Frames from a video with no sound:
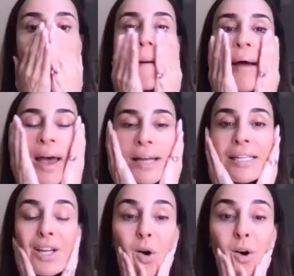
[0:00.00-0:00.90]
and
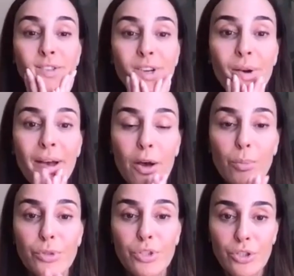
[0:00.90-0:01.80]
it also
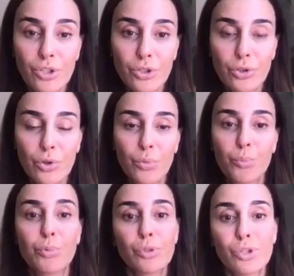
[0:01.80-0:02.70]
helps to
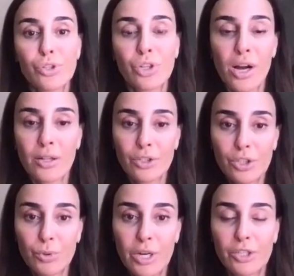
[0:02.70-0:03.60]
boost your
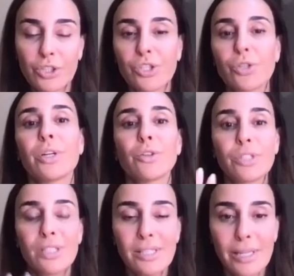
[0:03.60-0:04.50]
collagen production. So it
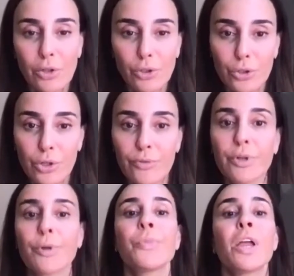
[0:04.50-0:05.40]
increases cell
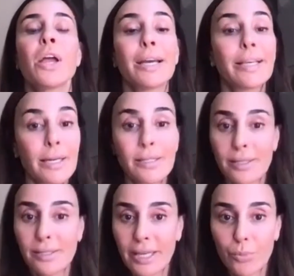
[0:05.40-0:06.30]
turnover. Again, it's
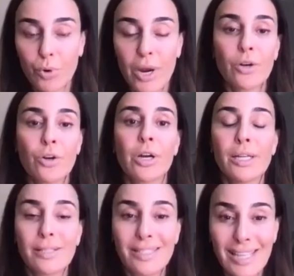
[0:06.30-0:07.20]
a skin brightener,
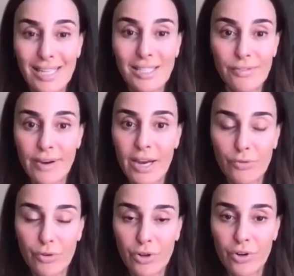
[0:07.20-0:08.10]
it's a
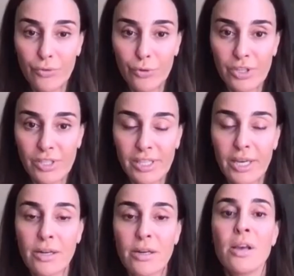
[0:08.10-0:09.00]
densifier for, for the
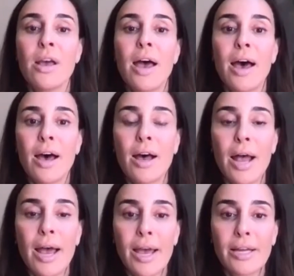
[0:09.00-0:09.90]
skin. Uh,
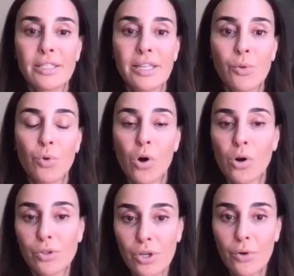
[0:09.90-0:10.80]
and it will
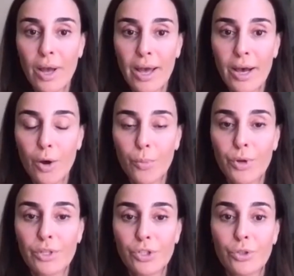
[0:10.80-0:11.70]
also help
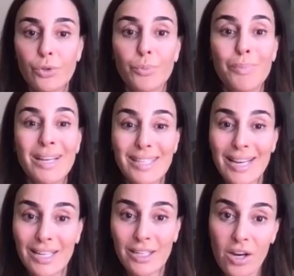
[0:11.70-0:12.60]
to
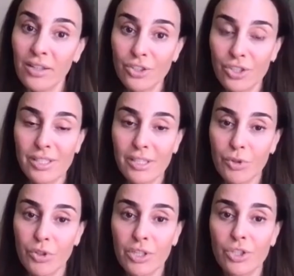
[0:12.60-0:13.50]
maintain collagen
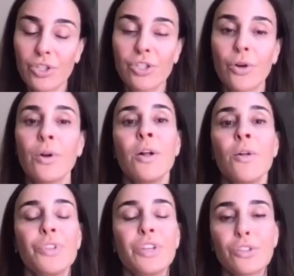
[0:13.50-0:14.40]
stimulation. So
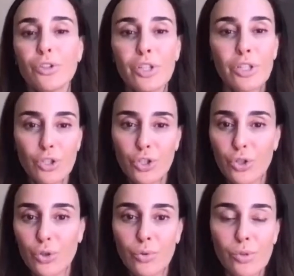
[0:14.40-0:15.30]
these are the
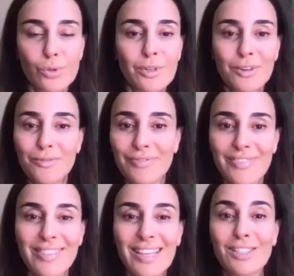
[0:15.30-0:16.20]
two sort of
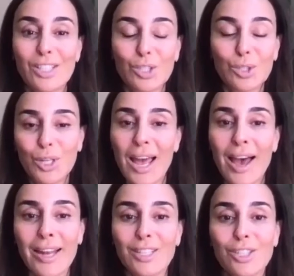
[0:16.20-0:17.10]
things that you should
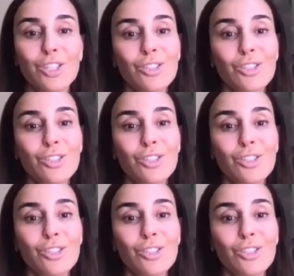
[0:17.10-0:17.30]
add into your